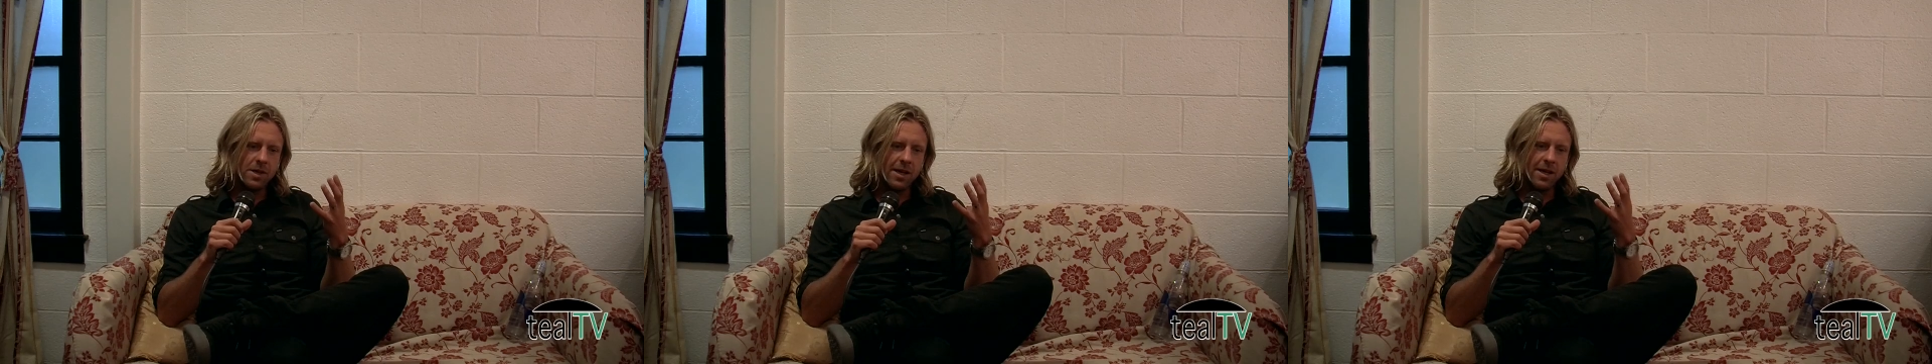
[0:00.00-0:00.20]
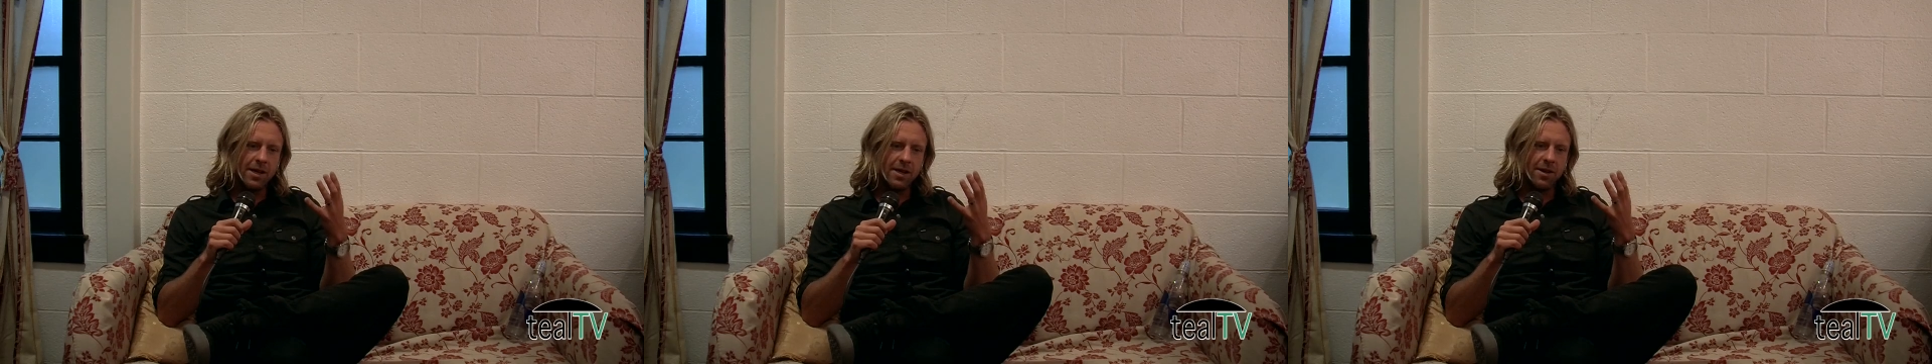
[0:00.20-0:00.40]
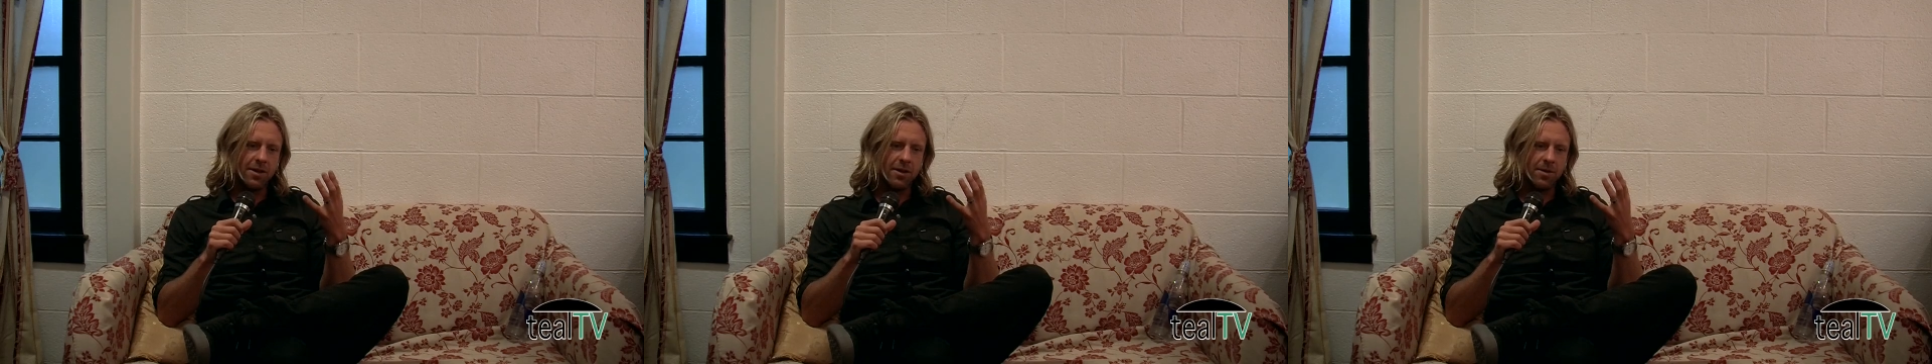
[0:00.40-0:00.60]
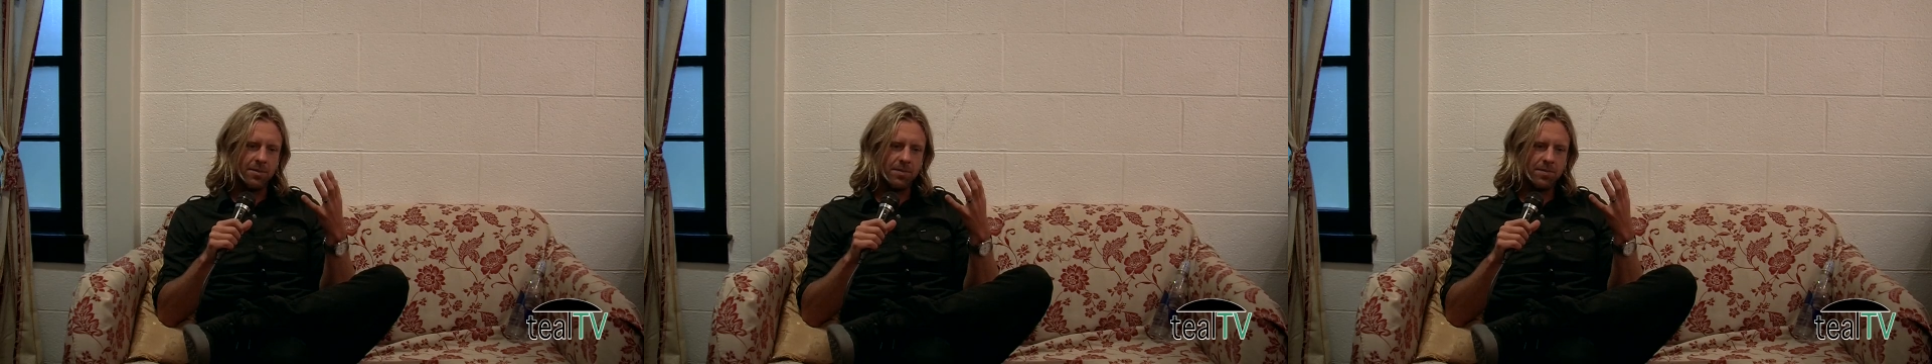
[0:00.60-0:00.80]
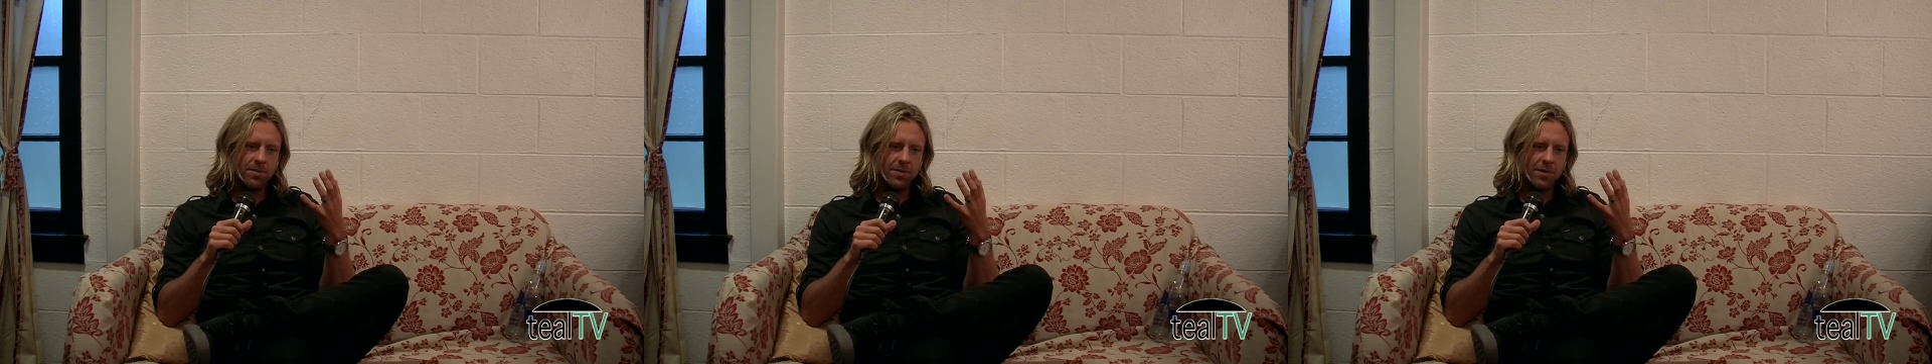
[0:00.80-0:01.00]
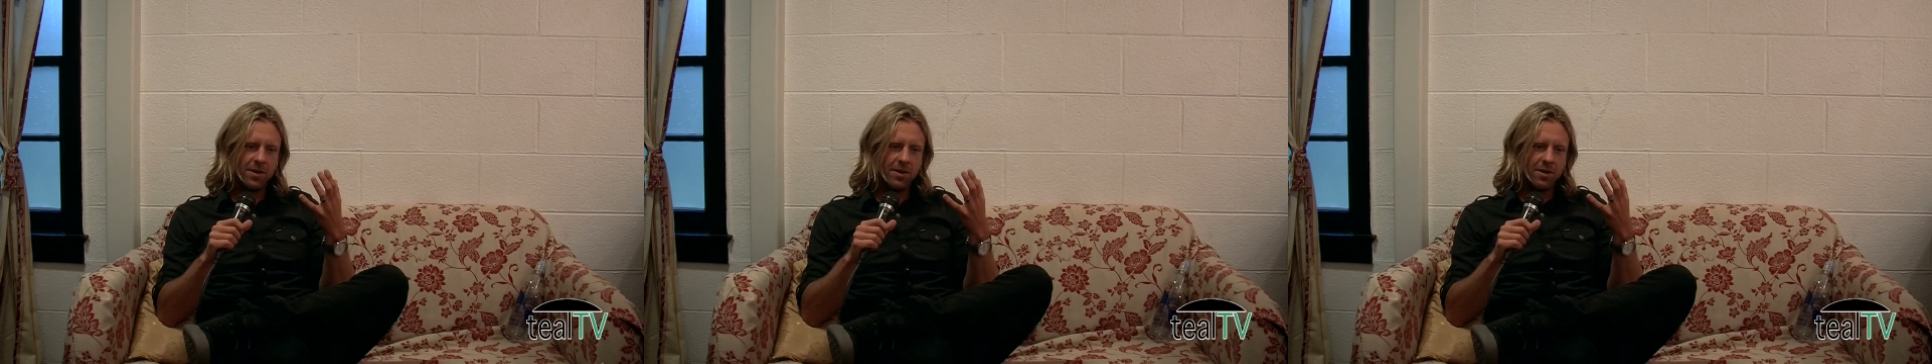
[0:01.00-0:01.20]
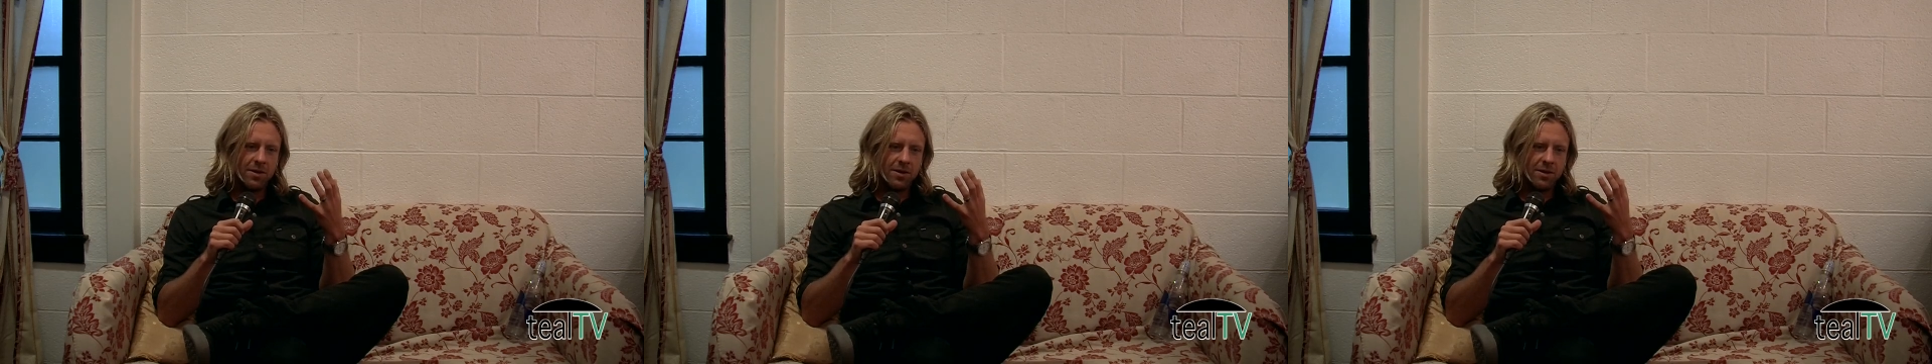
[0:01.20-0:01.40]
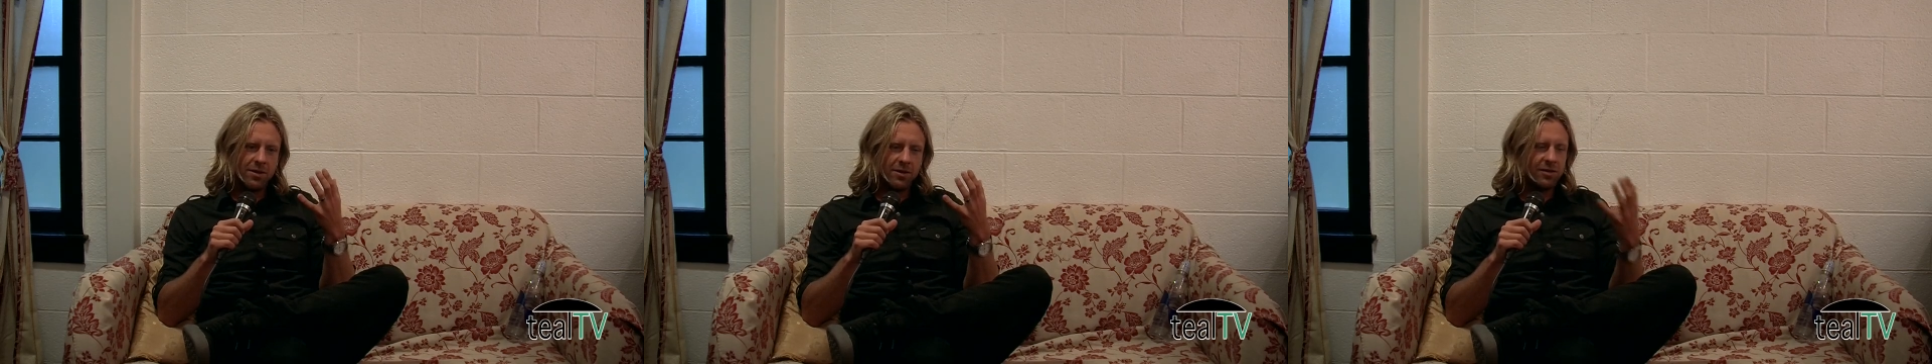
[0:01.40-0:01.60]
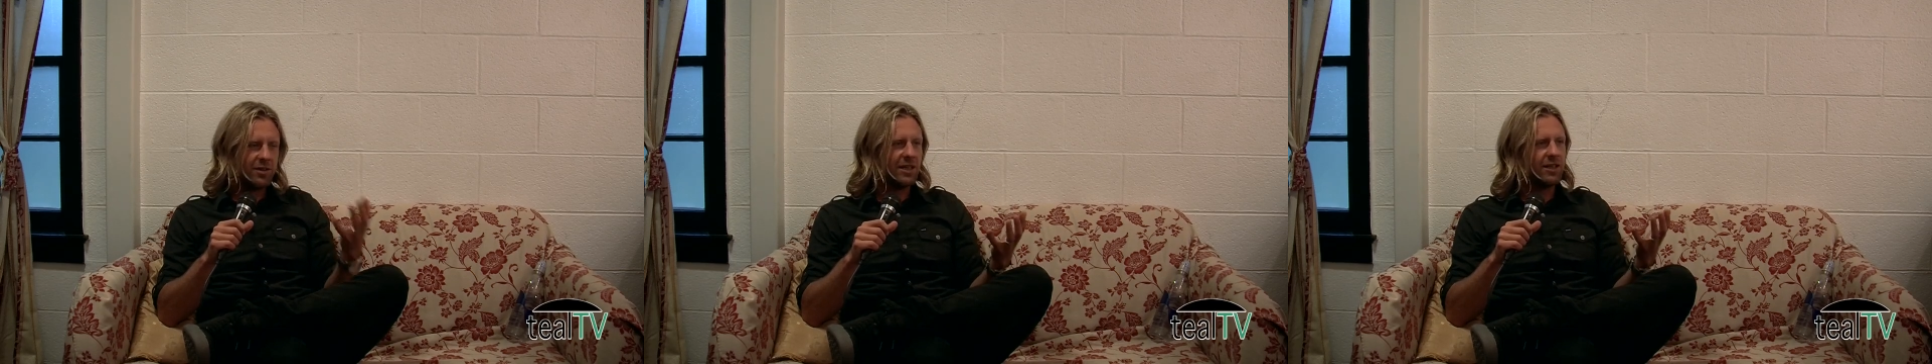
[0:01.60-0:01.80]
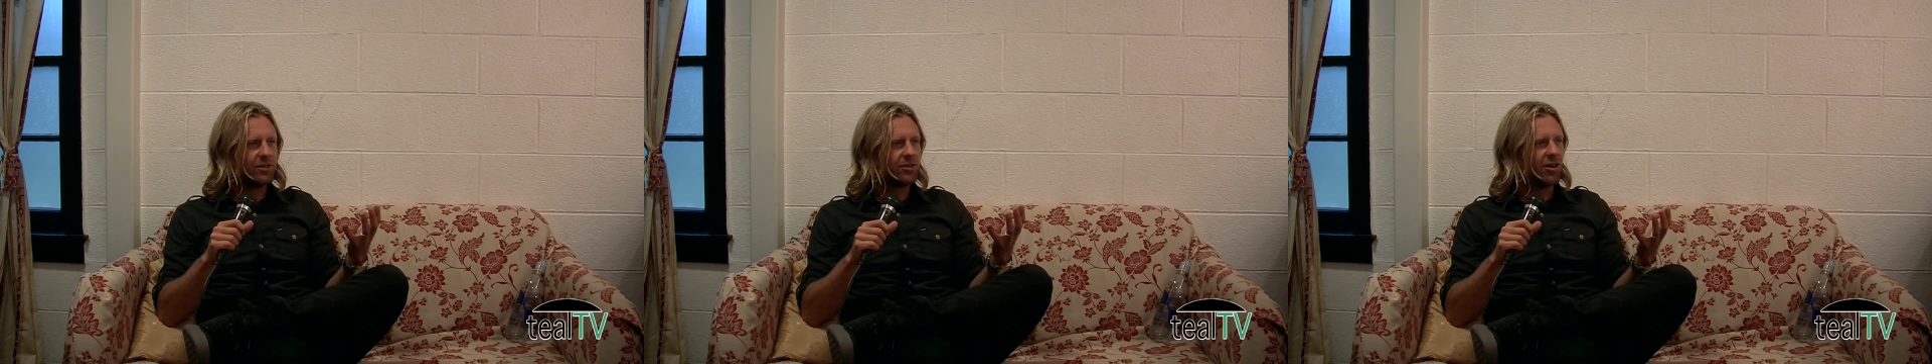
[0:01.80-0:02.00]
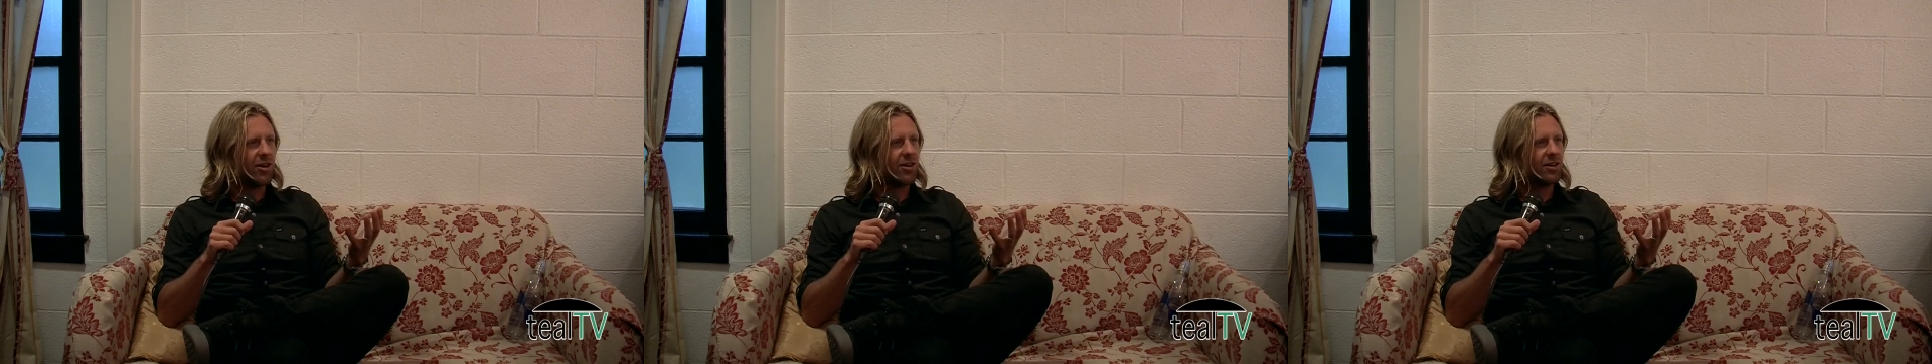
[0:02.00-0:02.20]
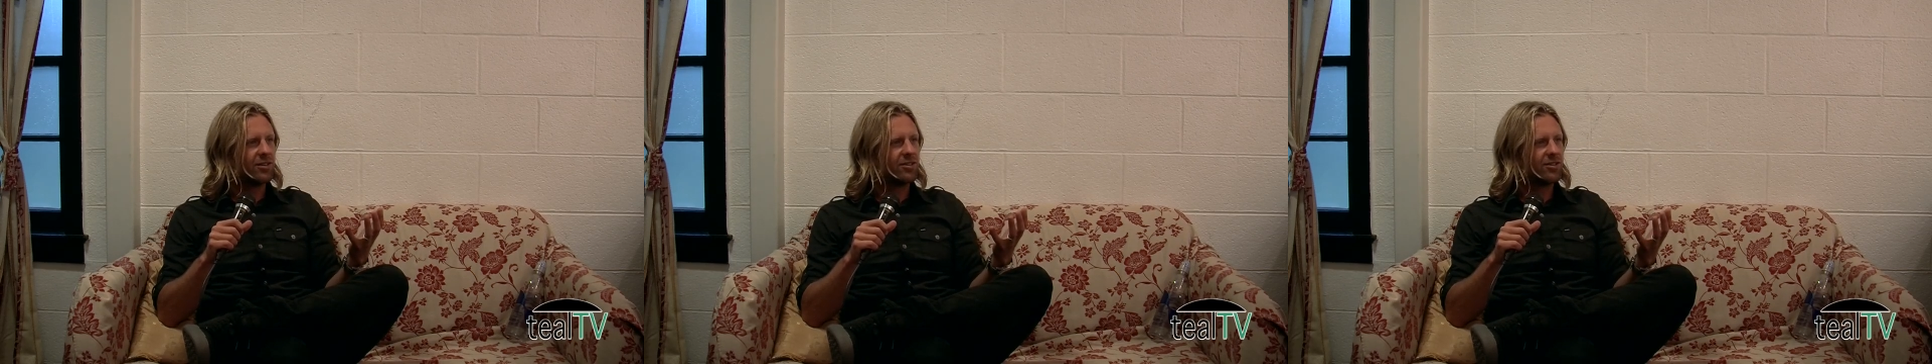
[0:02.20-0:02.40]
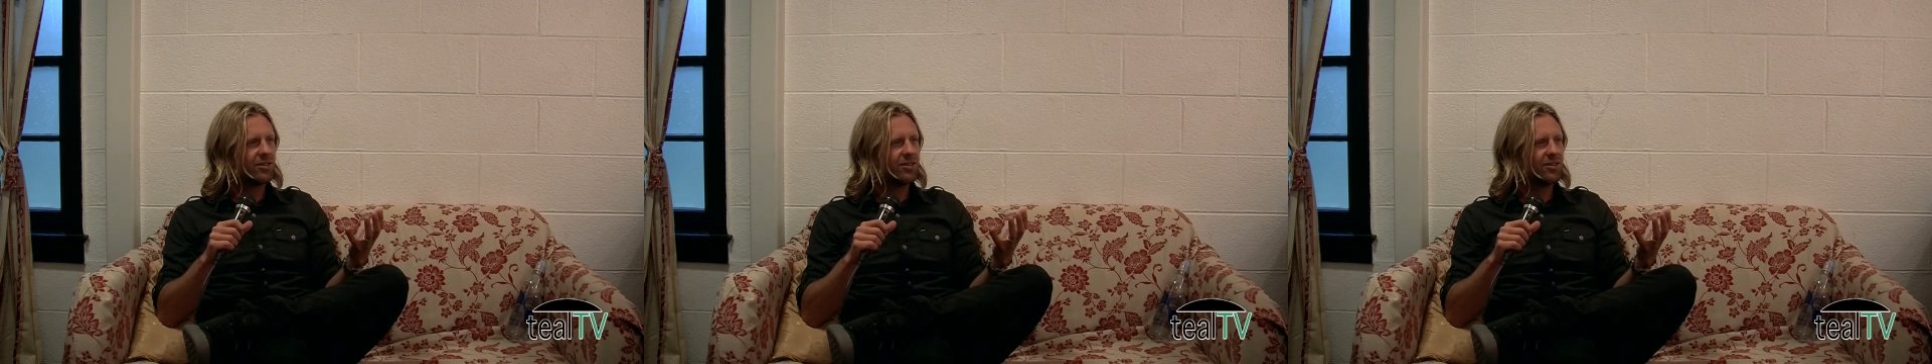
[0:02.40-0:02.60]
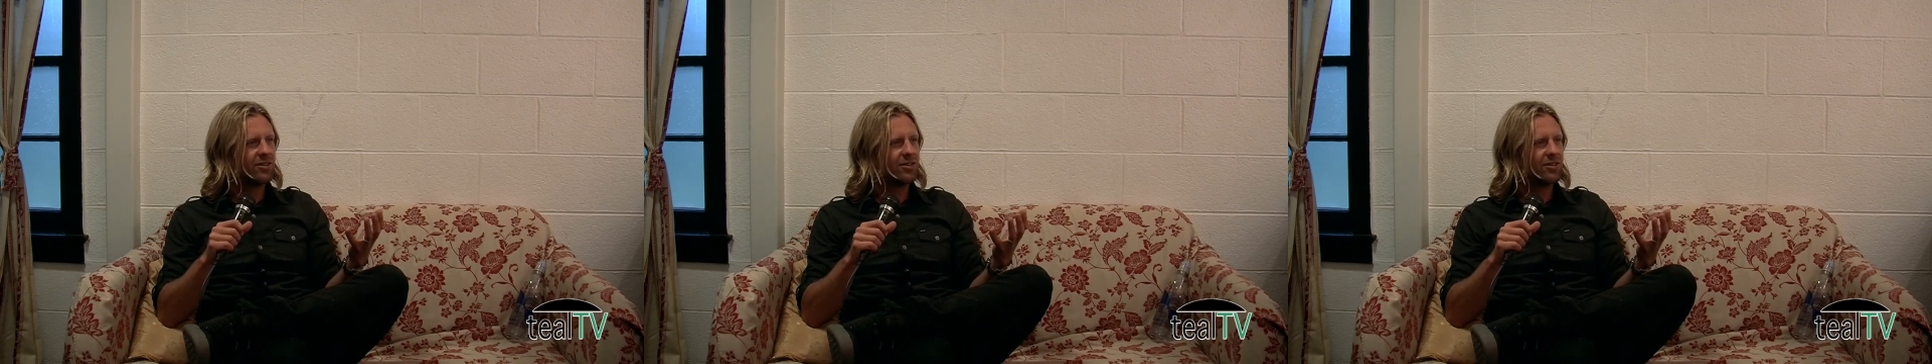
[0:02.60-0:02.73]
and sing songs